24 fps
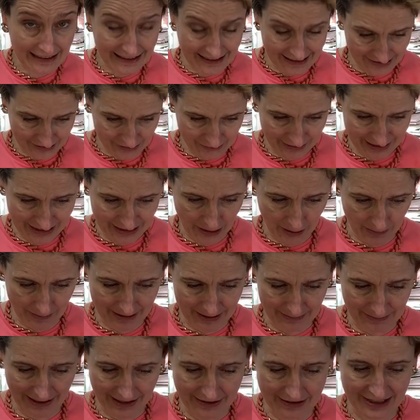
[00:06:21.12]
Screeched Gobber
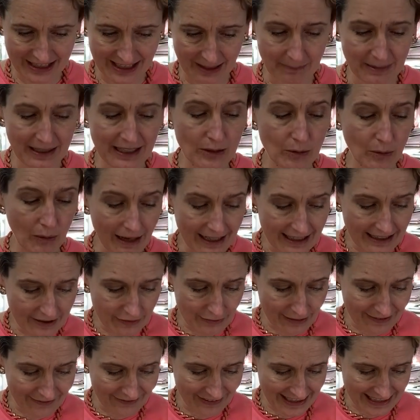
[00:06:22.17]
the Belch, jumping quite
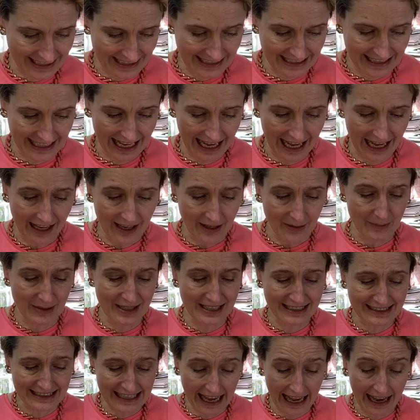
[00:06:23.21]
3 feet in the air with
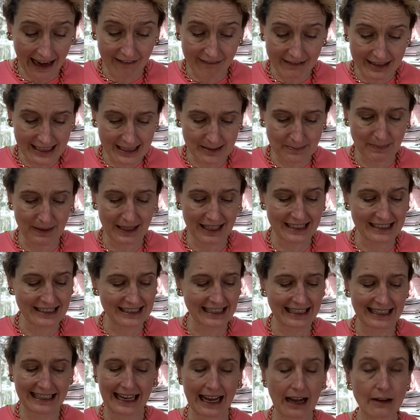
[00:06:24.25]
his hair and his beard
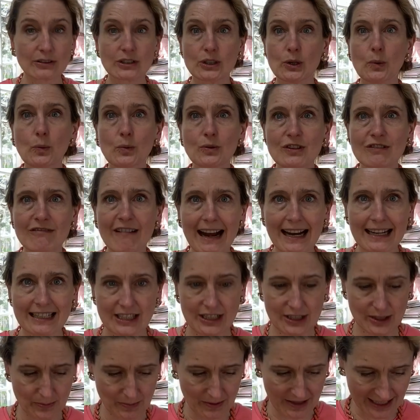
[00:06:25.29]
sticking out in all
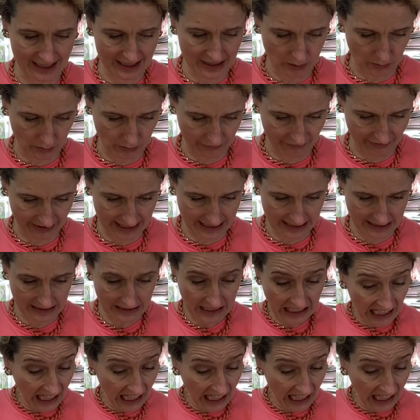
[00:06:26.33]
directions with the shock of it.